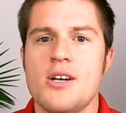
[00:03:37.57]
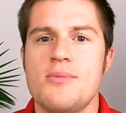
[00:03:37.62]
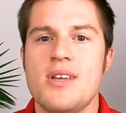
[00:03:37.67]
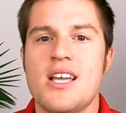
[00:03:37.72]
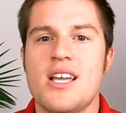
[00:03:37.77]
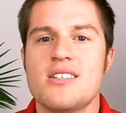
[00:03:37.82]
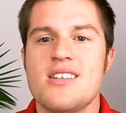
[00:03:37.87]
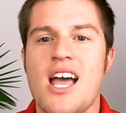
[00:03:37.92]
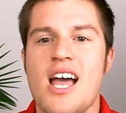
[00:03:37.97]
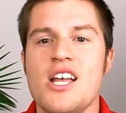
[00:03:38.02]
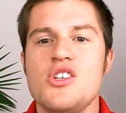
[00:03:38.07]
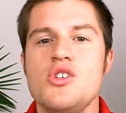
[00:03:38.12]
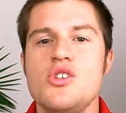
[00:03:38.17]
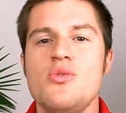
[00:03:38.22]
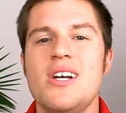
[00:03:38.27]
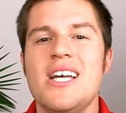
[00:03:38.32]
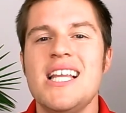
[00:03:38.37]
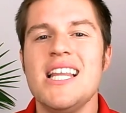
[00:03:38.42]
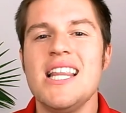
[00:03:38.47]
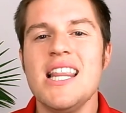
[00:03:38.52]
because as
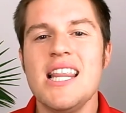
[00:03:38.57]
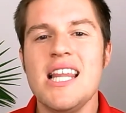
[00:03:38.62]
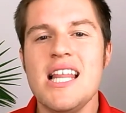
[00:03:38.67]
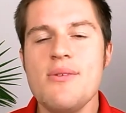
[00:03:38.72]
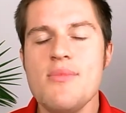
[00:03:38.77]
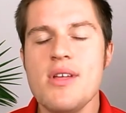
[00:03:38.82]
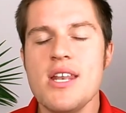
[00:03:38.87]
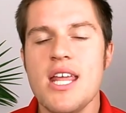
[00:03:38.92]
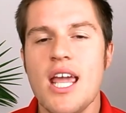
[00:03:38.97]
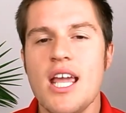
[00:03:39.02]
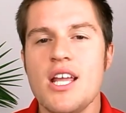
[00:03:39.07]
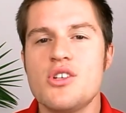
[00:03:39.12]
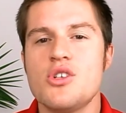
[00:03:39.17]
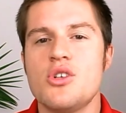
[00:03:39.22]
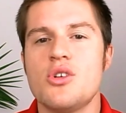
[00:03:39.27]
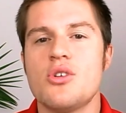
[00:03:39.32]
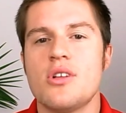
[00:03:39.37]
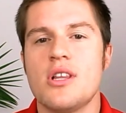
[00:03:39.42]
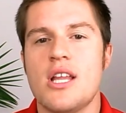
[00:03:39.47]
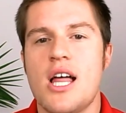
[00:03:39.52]
you
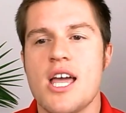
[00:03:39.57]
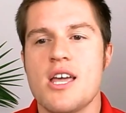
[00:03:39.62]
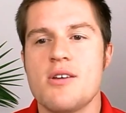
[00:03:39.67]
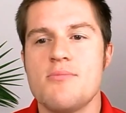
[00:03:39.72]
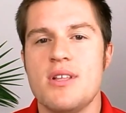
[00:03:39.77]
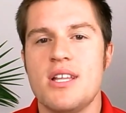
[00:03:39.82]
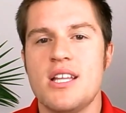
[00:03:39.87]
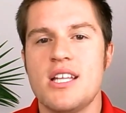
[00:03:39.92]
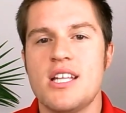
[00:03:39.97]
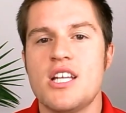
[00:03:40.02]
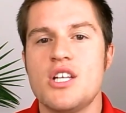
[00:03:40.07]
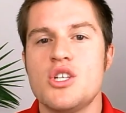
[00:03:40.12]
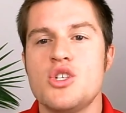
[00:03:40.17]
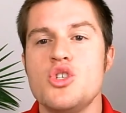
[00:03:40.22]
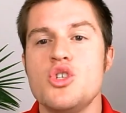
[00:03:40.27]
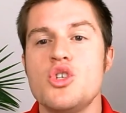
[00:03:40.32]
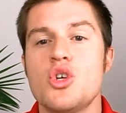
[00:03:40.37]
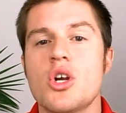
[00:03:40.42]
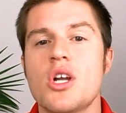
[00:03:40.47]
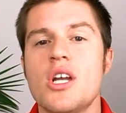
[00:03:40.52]
eliminate your liabilities, you're